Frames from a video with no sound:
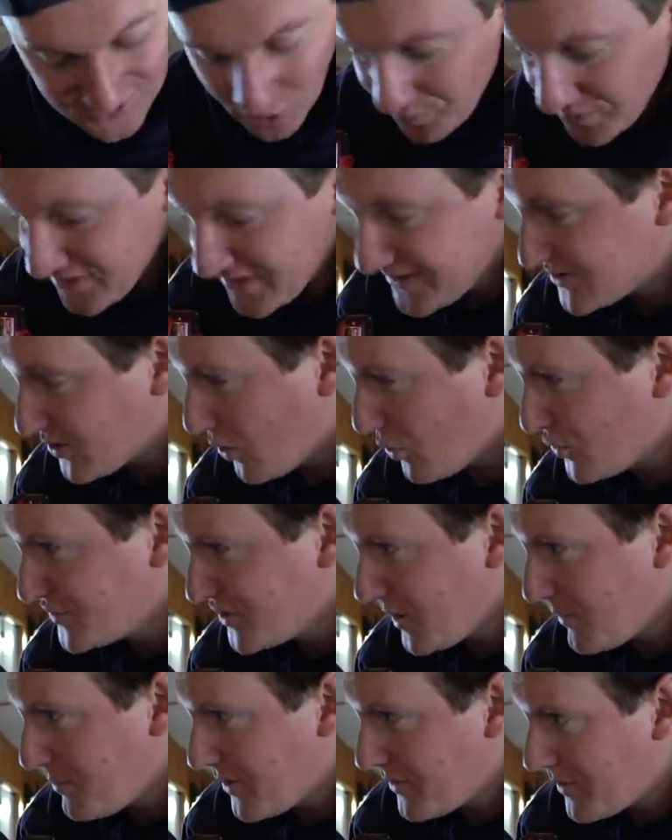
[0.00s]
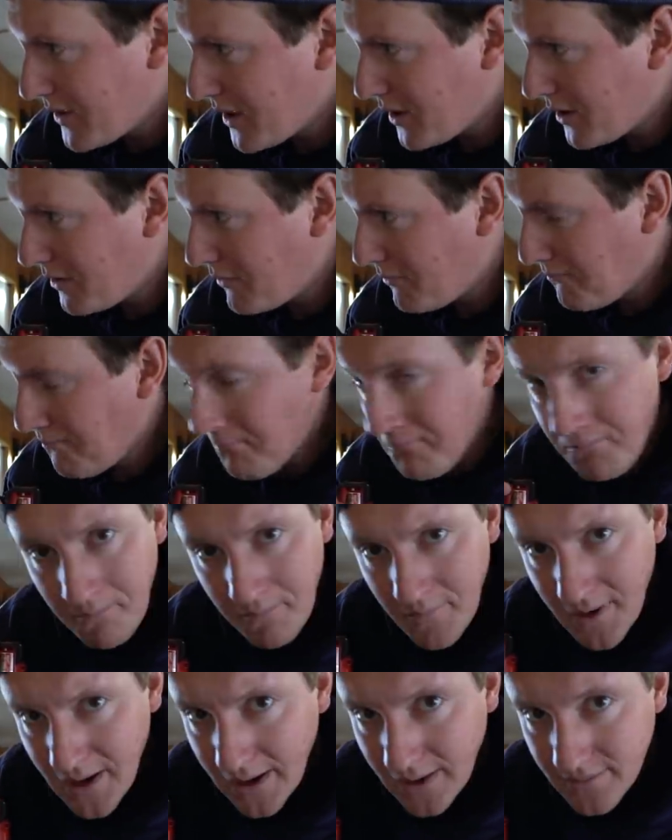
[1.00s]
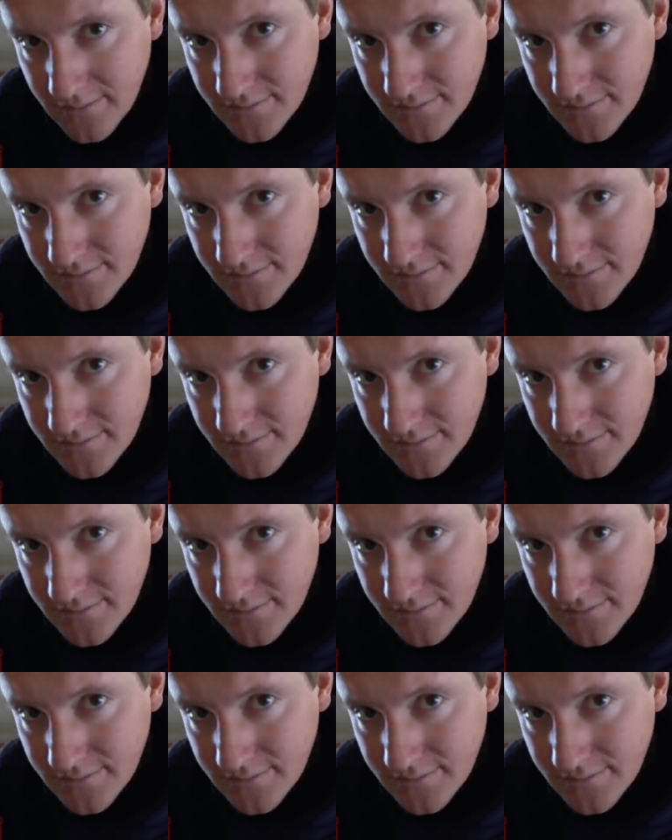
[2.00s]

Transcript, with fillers: open these holes up and then, yeah,